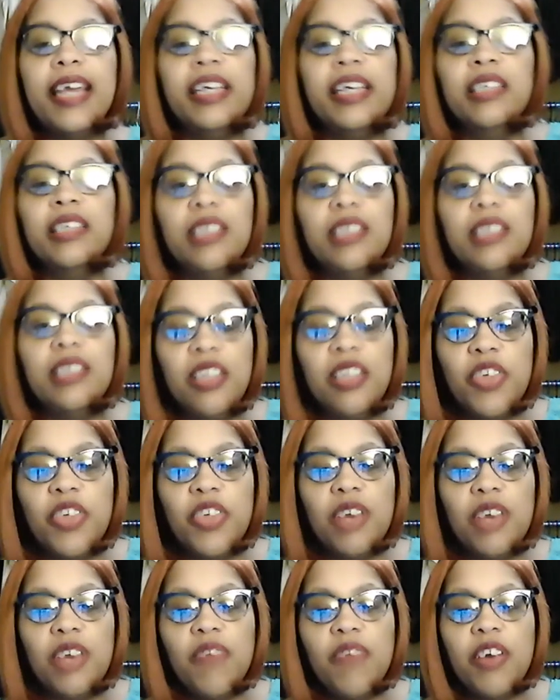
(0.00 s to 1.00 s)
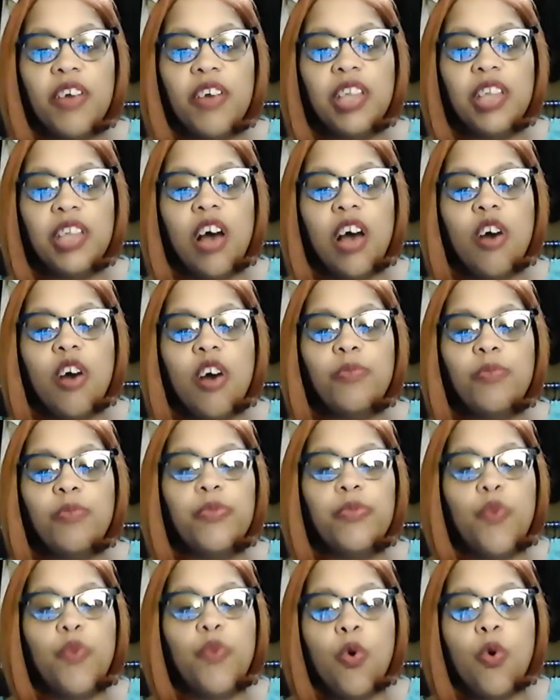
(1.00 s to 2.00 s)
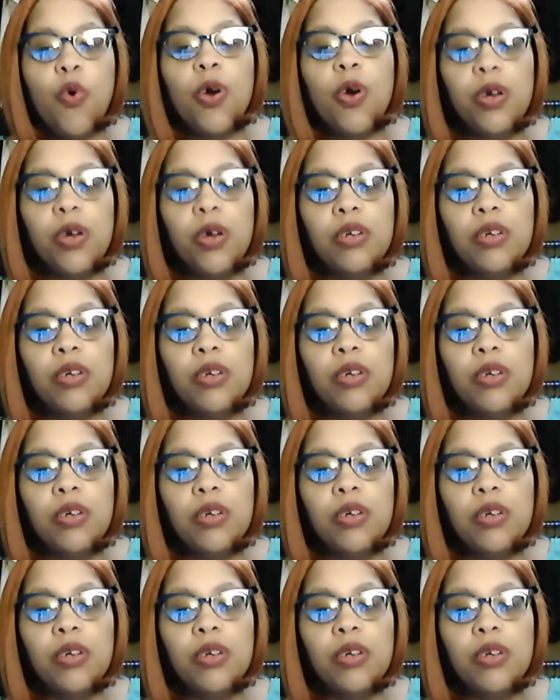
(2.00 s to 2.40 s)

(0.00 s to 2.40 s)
into the thing very long before.